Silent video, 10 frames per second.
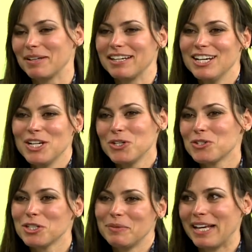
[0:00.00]
And
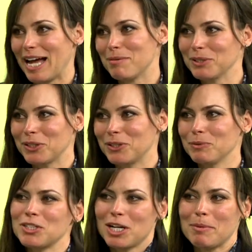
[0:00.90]
usually we gab a little.
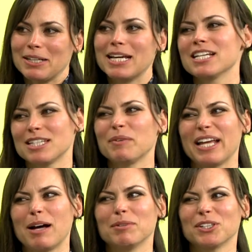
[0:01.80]
We talk about the case and then we
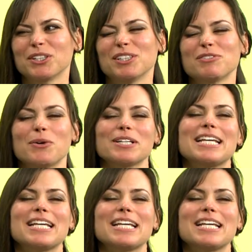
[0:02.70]
gab a little, of course.